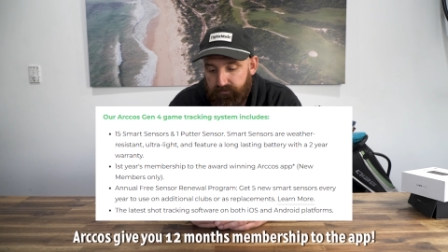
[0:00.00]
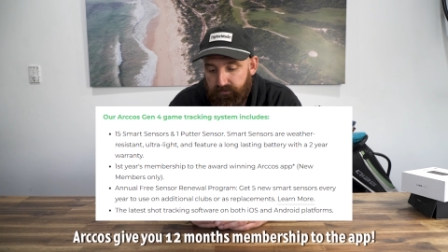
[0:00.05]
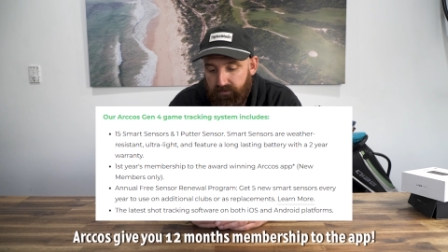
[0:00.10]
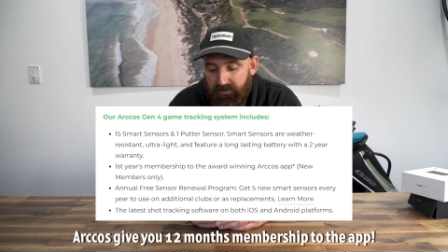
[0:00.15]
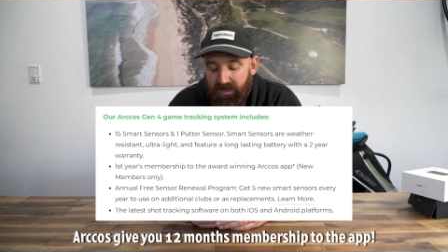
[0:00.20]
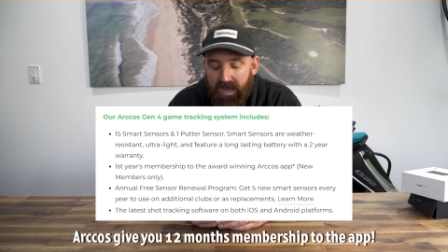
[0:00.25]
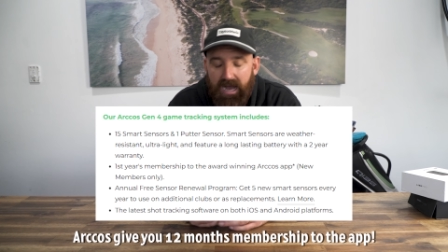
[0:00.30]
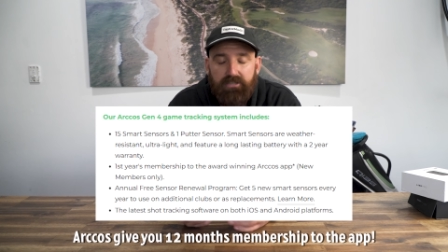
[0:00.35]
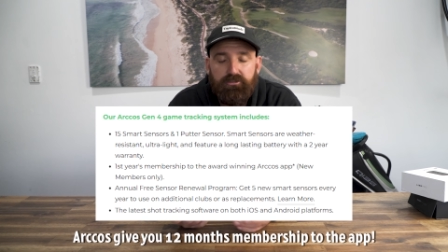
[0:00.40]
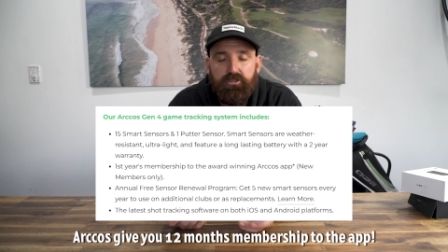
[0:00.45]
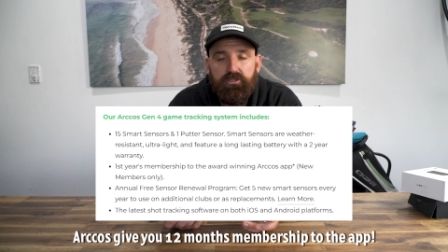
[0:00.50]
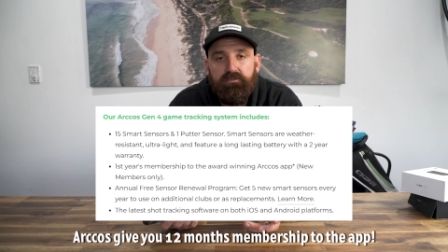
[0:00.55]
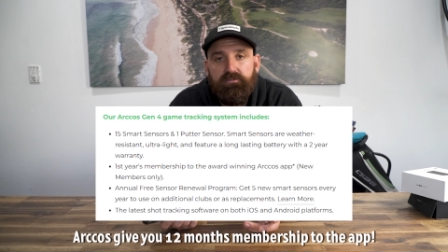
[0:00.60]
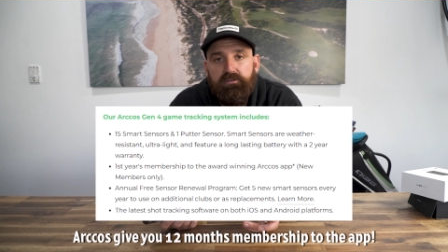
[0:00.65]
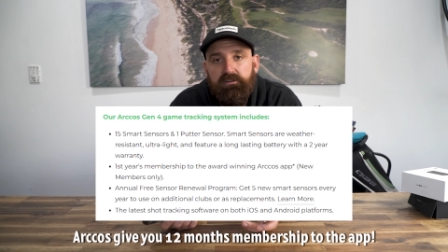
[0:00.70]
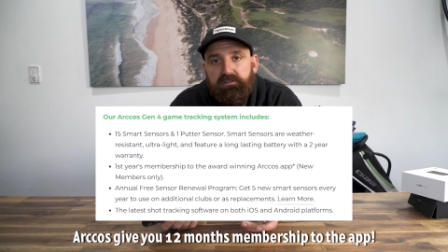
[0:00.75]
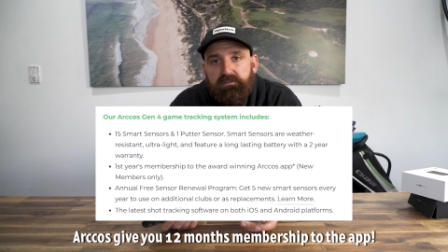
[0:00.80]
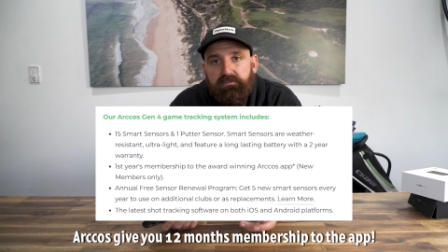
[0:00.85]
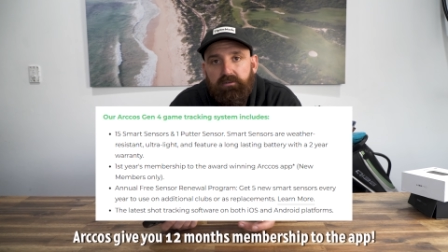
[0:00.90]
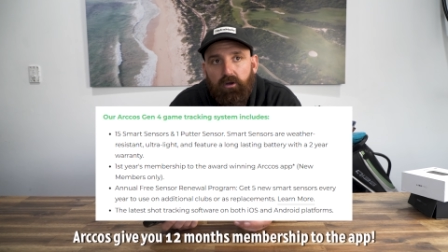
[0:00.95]

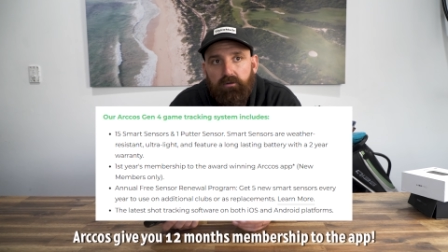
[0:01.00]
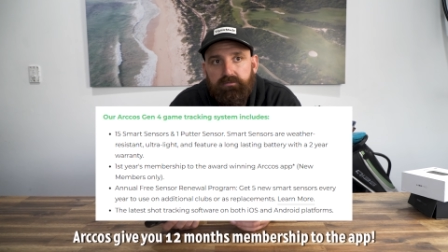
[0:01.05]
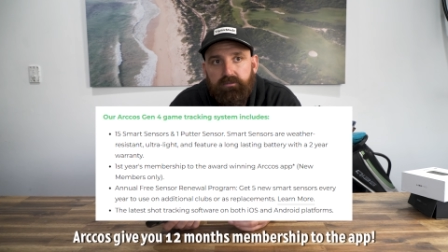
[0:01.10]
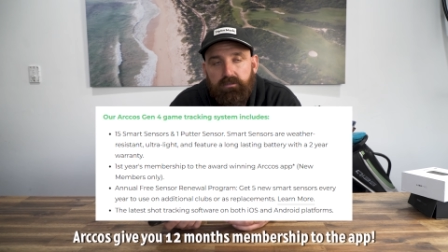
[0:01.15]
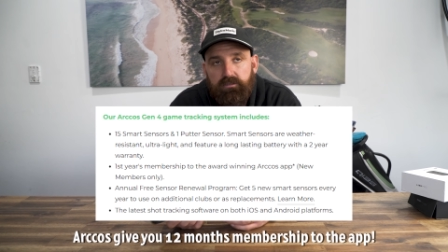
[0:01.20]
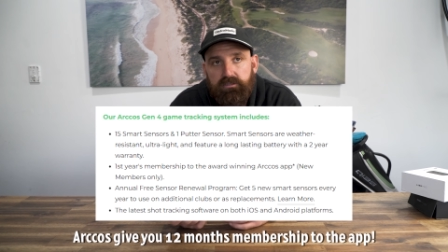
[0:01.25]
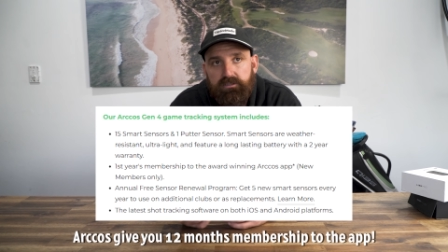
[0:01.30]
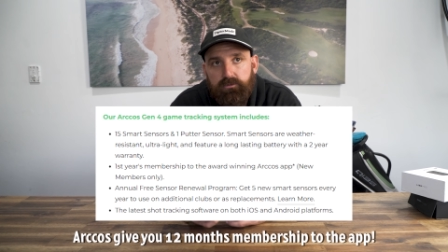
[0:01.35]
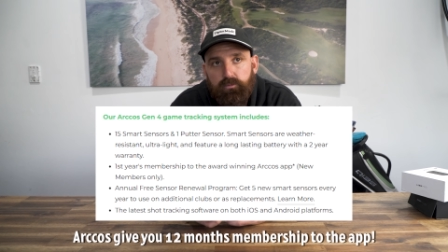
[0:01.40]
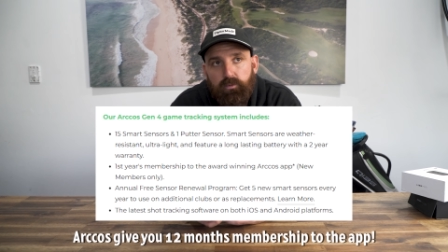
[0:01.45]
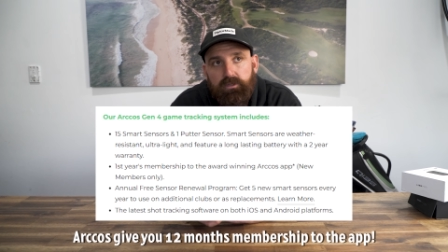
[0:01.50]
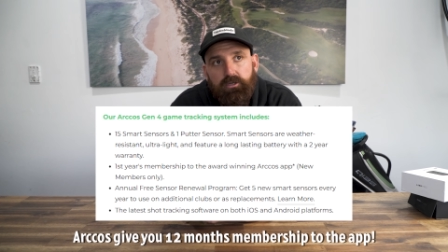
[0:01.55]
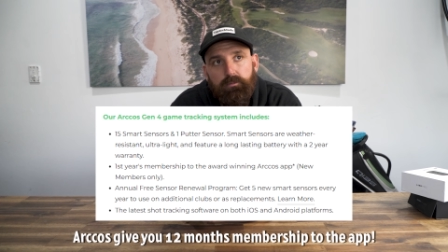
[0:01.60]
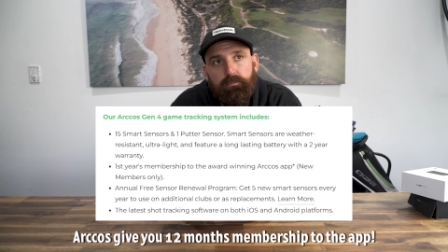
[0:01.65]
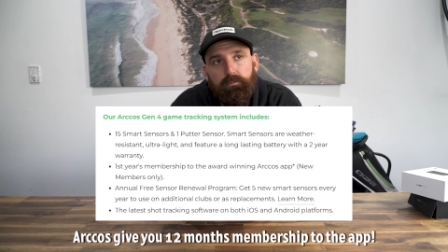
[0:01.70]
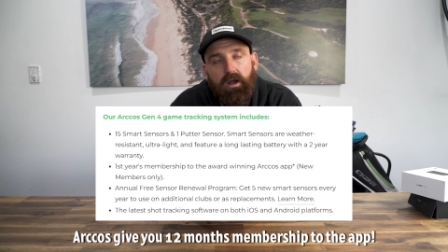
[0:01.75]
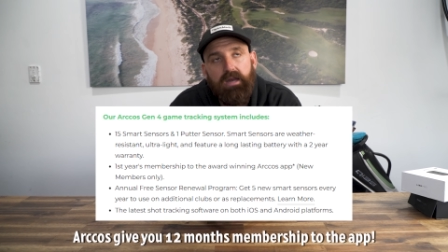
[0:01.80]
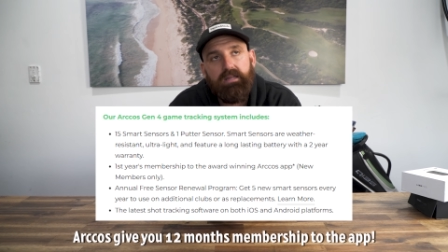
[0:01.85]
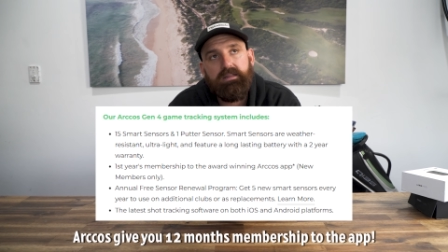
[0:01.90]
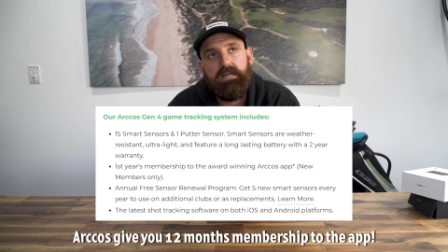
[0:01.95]
$155. When you
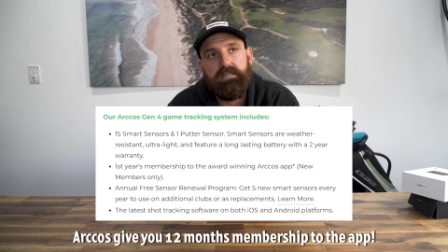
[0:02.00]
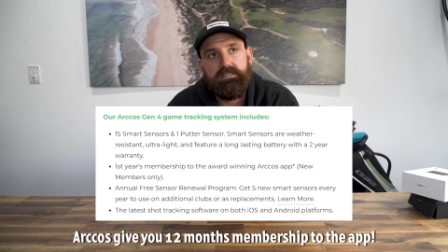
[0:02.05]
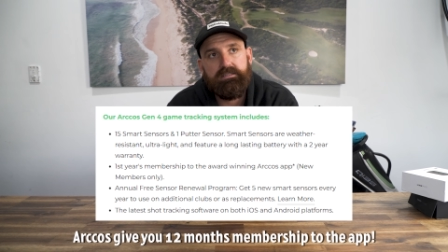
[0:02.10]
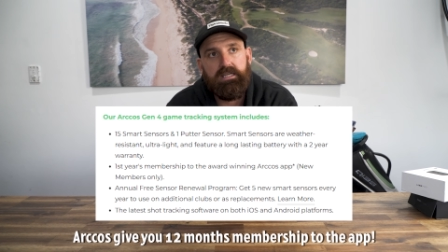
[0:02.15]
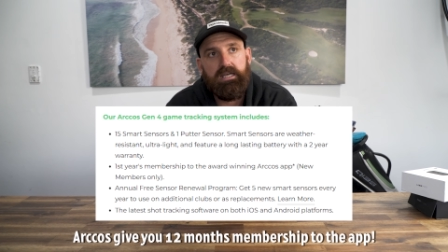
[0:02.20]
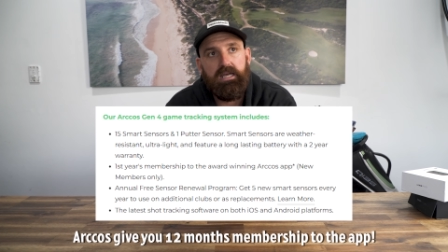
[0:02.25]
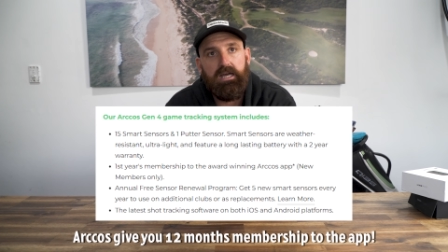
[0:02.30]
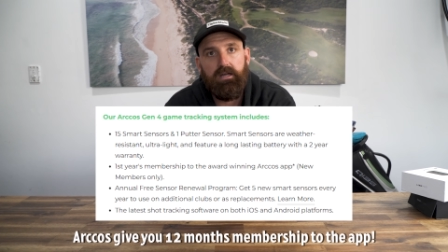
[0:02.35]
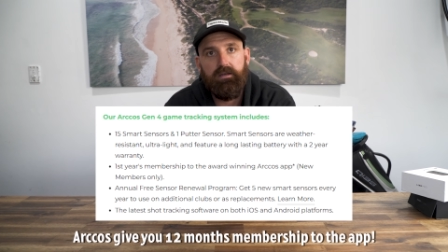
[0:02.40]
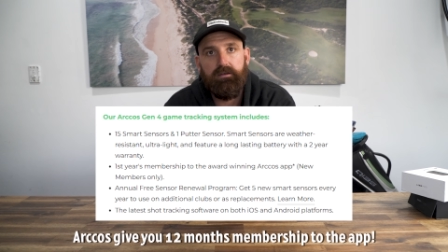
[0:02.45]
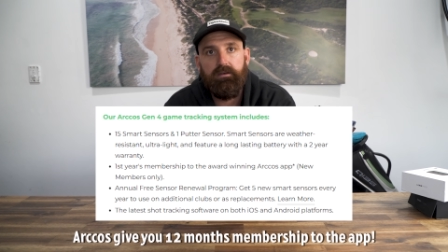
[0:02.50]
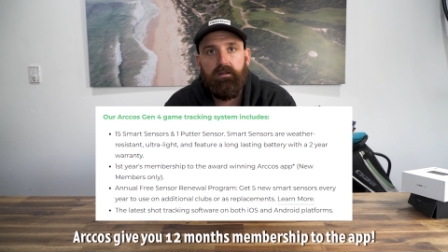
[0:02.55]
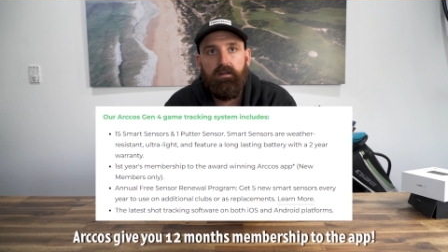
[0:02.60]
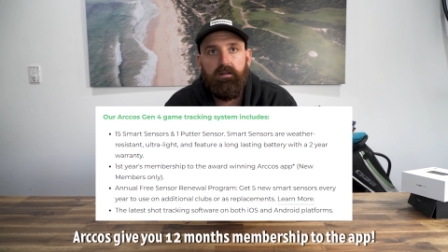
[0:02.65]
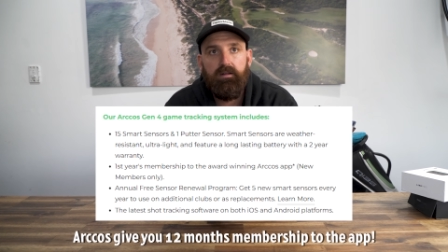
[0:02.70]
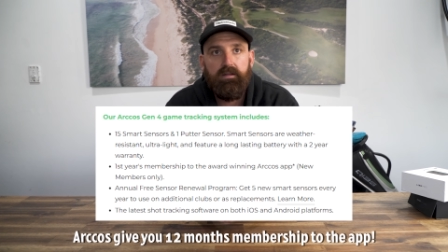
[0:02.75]
break that down,